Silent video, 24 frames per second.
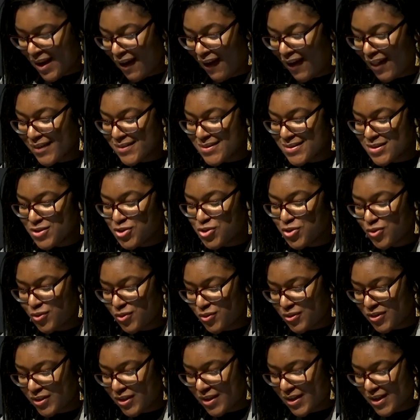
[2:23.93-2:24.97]
Allison
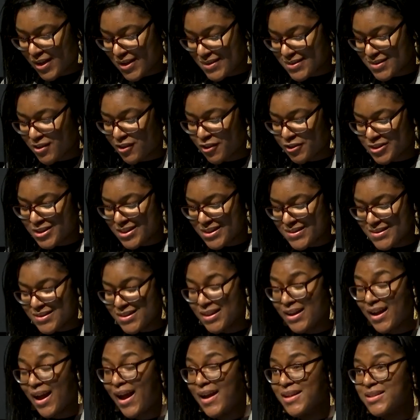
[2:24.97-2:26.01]
Duke is an
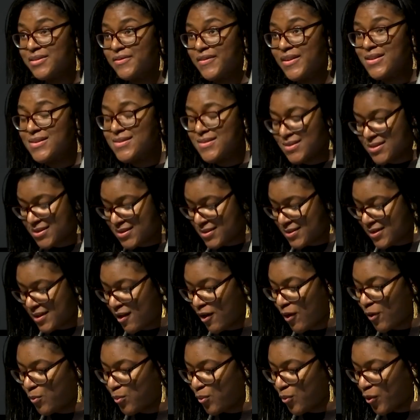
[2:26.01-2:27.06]
artistic activist,
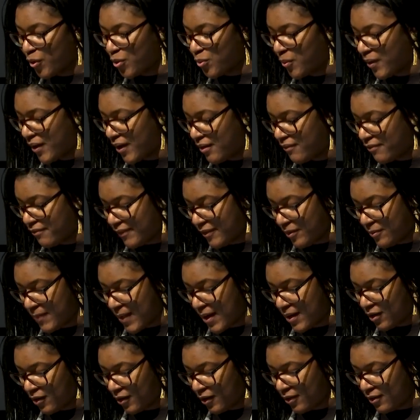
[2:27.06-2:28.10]
award-winning
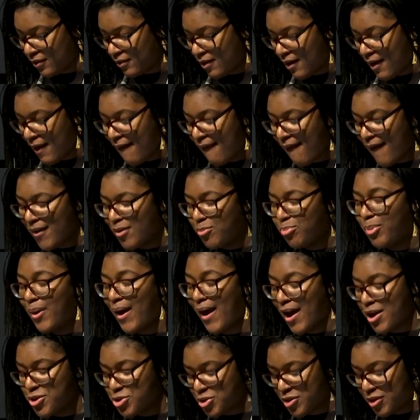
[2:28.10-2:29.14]
filmmaker, and
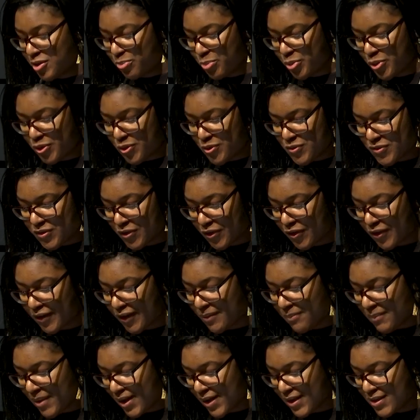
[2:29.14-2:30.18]
passionate producer
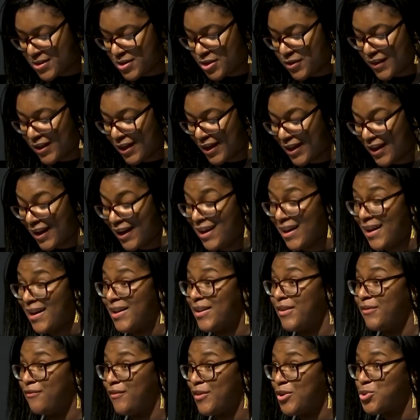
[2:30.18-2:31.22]
committed to the
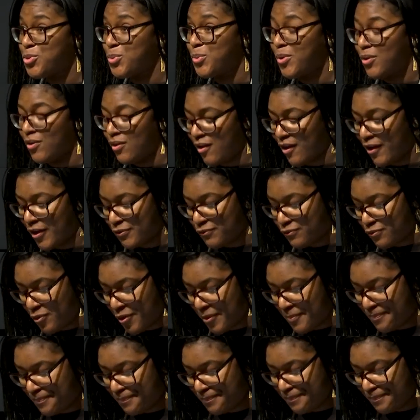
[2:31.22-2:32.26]
Canadian visual art
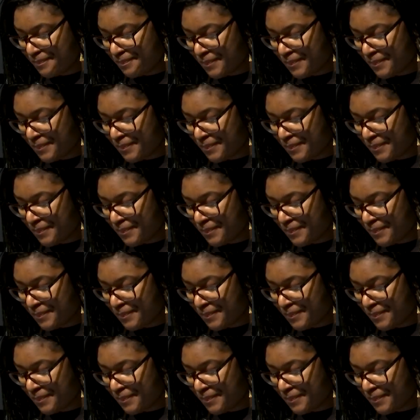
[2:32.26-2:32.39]
form.